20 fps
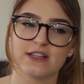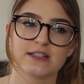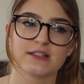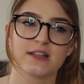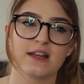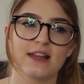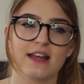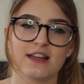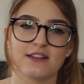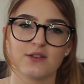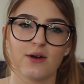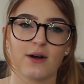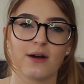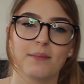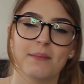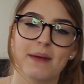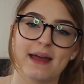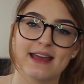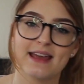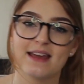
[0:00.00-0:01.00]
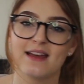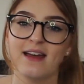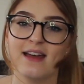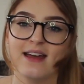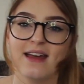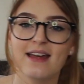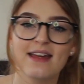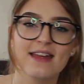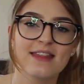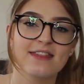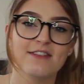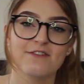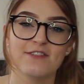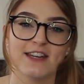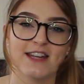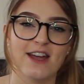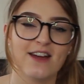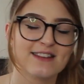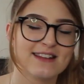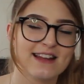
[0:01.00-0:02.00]
things like that, so I can make the
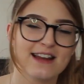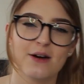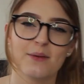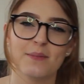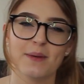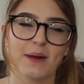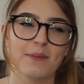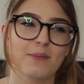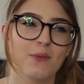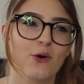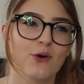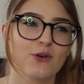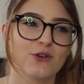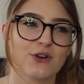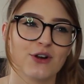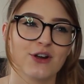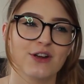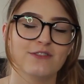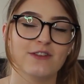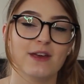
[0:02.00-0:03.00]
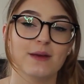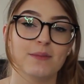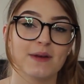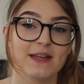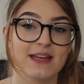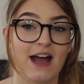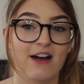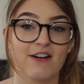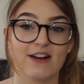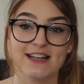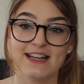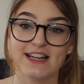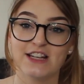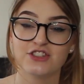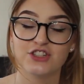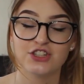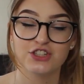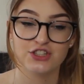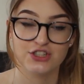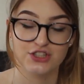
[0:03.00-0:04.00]
videos a little bit more groovy. But yeah, I
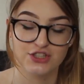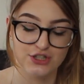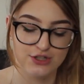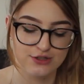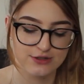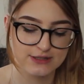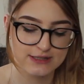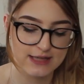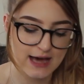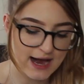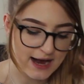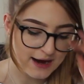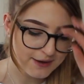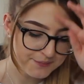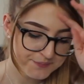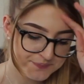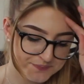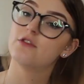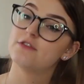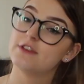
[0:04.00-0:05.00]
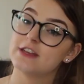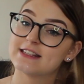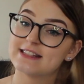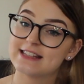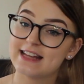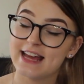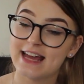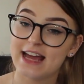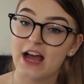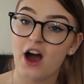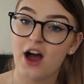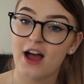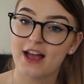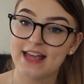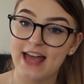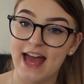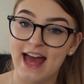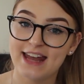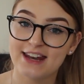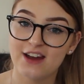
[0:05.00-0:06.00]
literally just use that. Obviously,
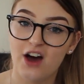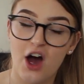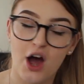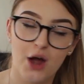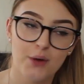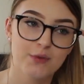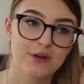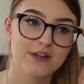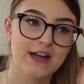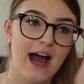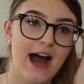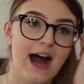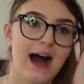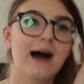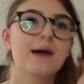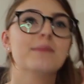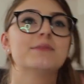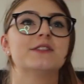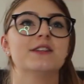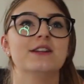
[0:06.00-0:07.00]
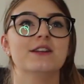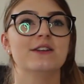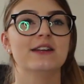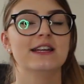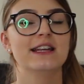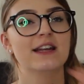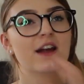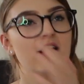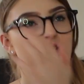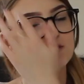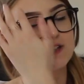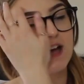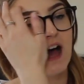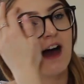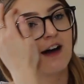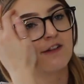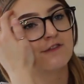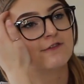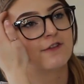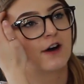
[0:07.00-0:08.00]
again, I would absolutely love to
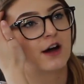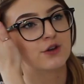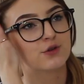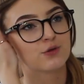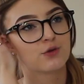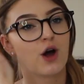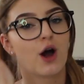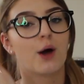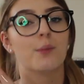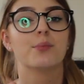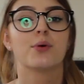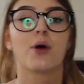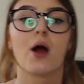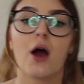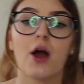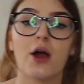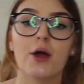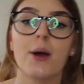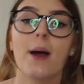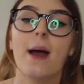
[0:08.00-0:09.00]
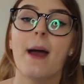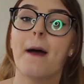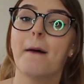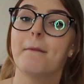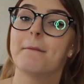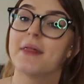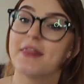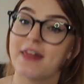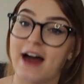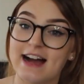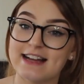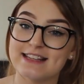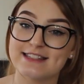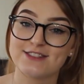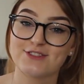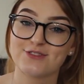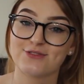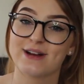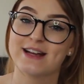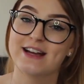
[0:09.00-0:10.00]
have Final Cut Pro, but that is
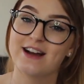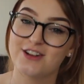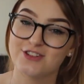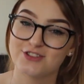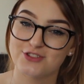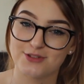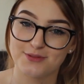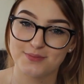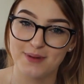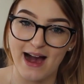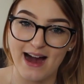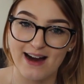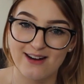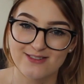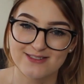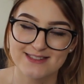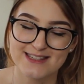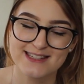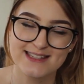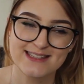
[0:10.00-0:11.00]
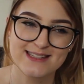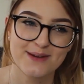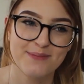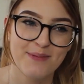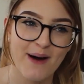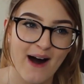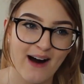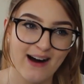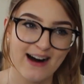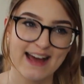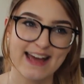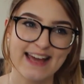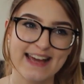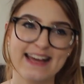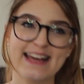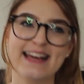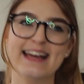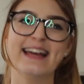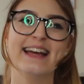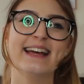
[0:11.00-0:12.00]
£300 to
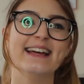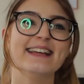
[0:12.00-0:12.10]
buy.